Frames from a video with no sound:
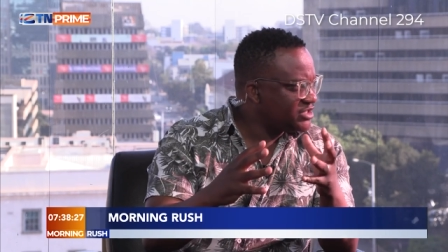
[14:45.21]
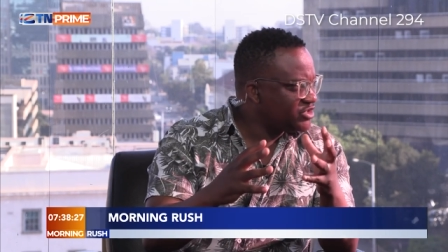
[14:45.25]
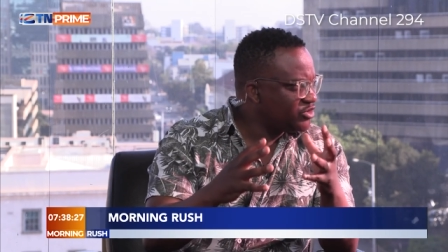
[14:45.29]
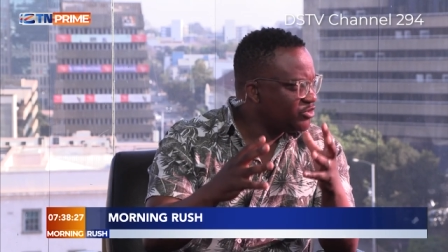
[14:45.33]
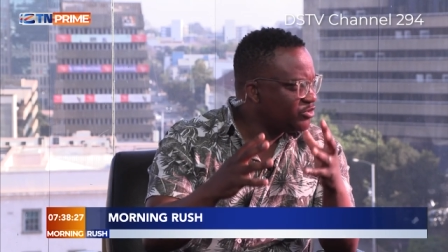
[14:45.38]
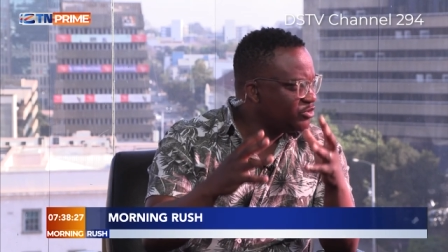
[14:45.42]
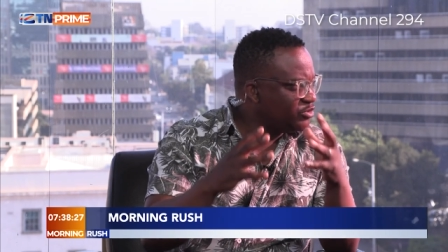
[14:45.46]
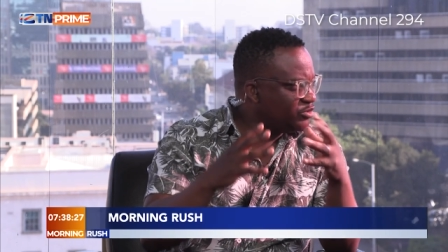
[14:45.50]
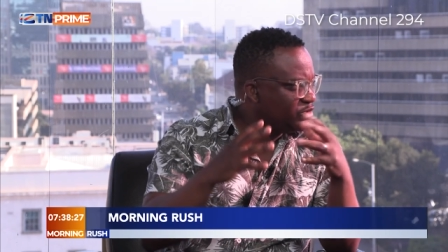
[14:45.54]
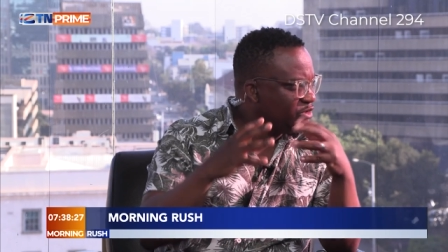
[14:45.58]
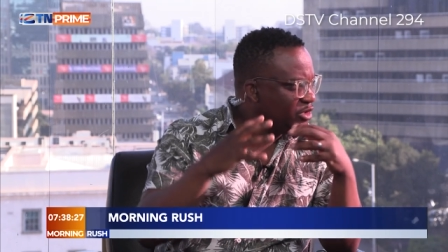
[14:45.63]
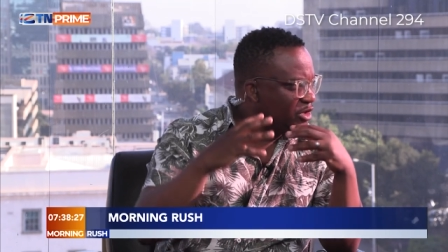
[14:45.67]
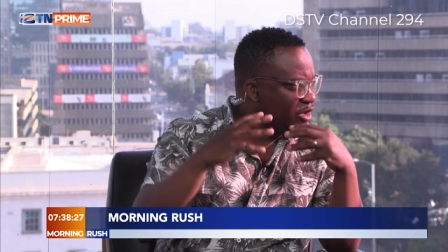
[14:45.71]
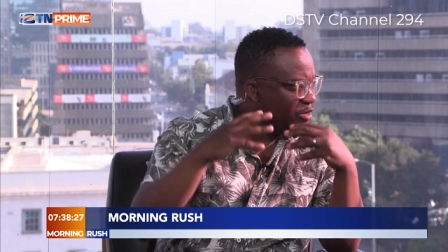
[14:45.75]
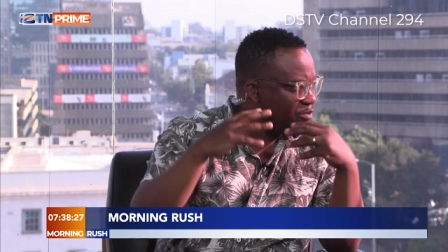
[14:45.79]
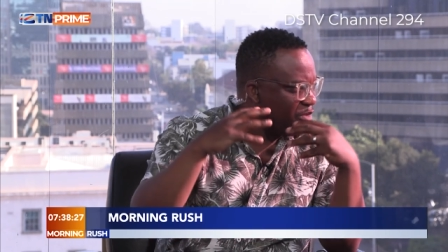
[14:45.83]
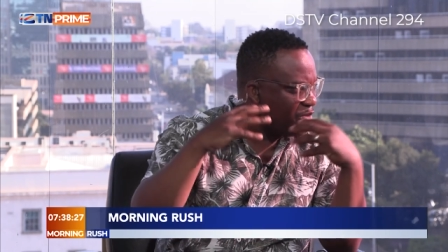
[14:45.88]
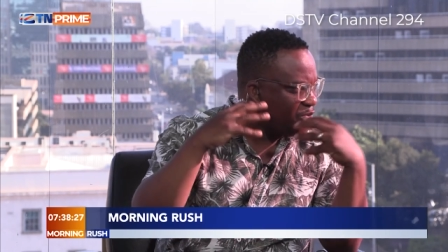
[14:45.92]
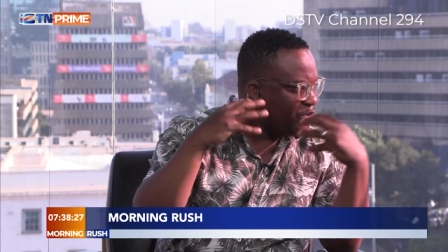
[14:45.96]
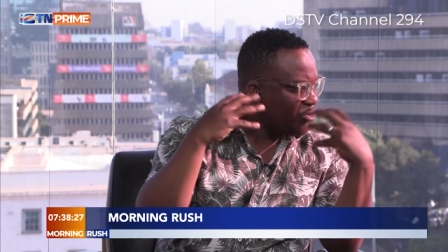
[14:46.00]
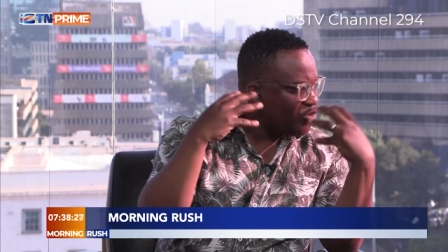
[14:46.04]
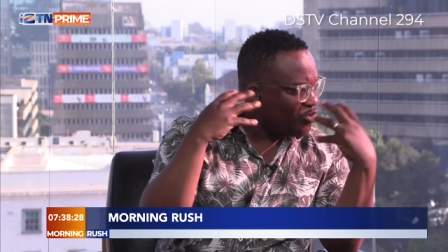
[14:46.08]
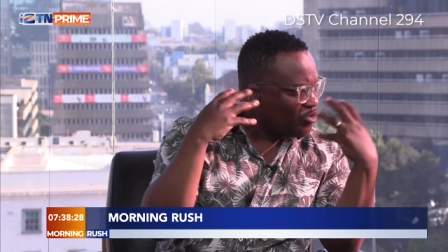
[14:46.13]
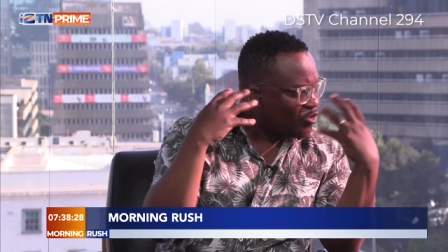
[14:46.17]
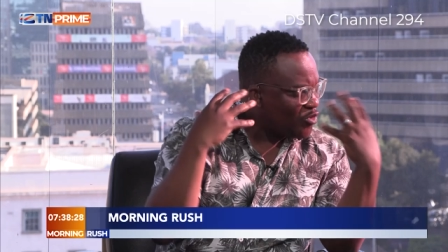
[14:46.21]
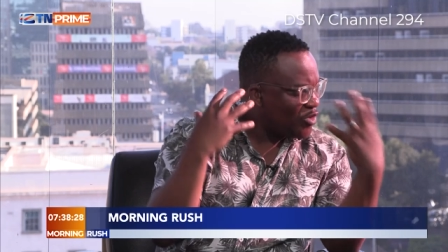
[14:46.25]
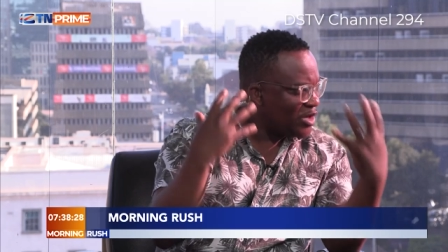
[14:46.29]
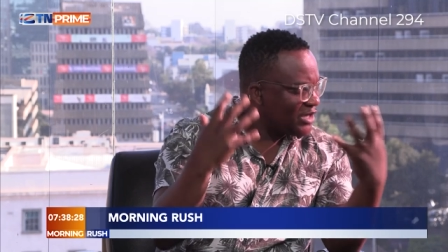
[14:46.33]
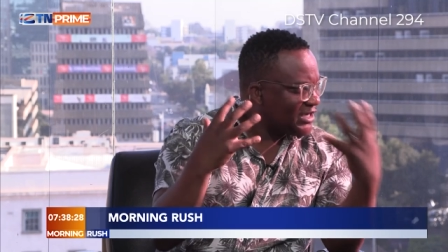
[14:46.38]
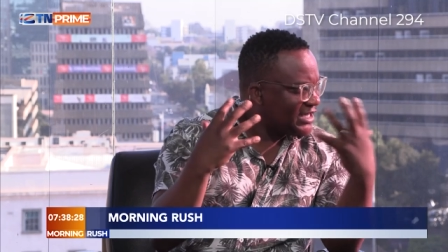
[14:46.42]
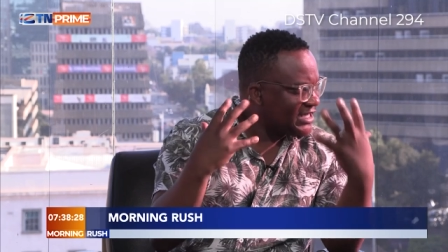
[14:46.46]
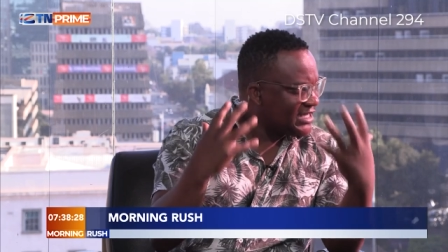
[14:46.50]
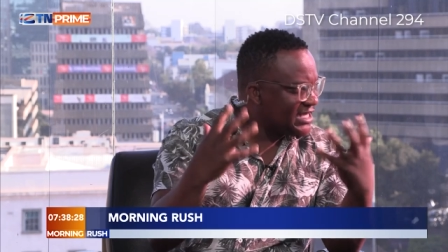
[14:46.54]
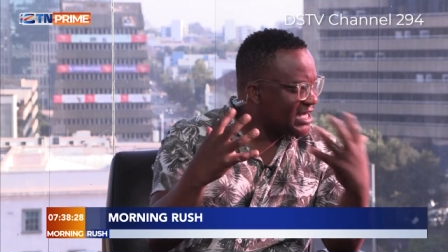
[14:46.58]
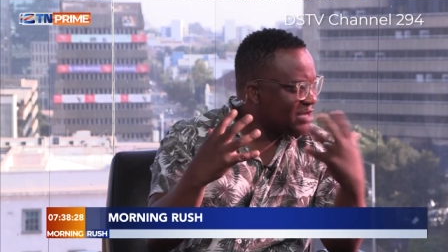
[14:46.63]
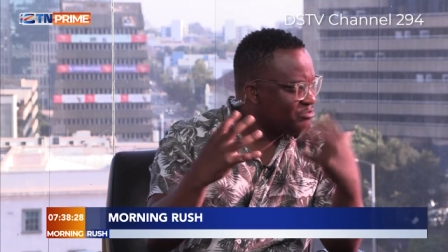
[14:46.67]
to people who want
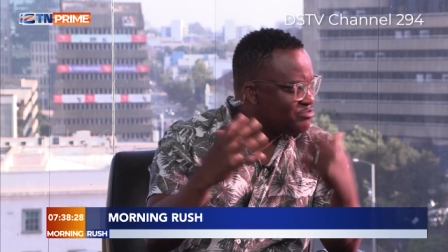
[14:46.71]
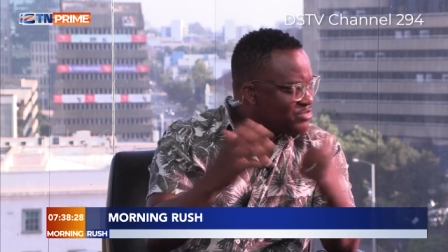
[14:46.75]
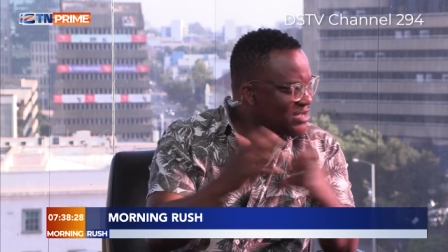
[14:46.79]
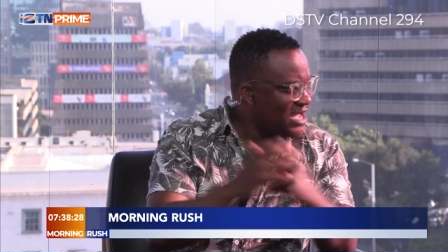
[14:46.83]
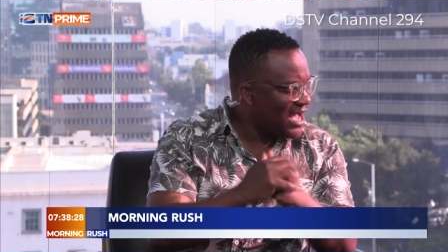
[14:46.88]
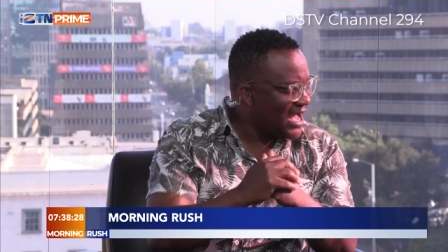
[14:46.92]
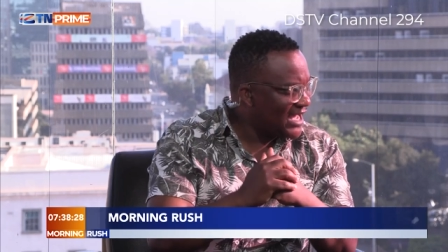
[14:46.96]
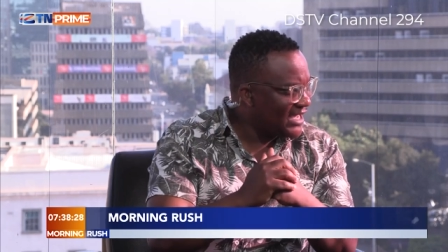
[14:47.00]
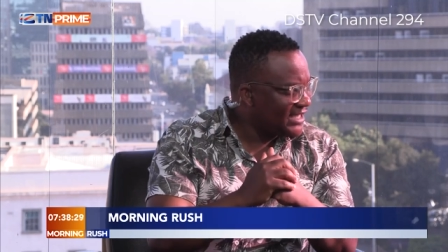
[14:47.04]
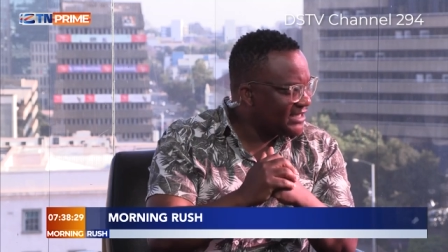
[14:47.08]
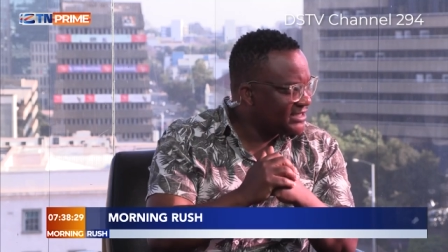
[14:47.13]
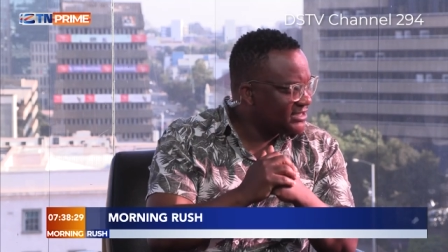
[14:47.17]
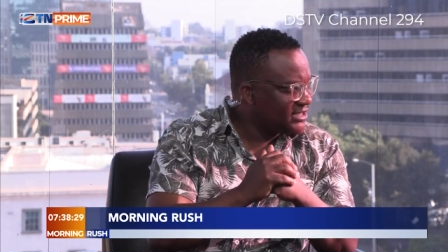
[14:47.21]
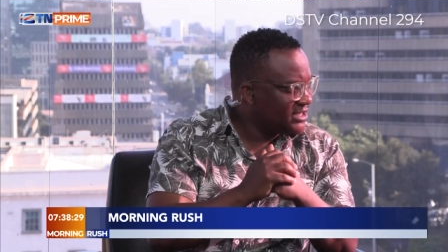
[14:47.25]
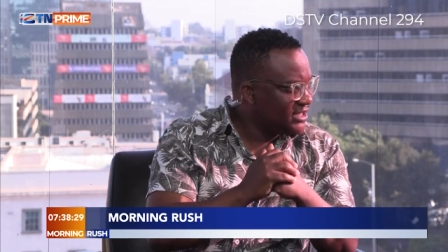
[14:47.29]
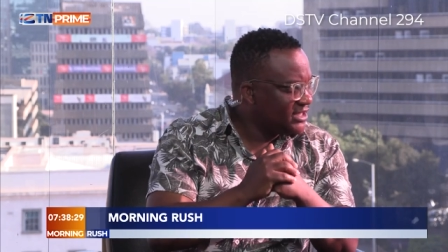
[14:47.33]
to get behind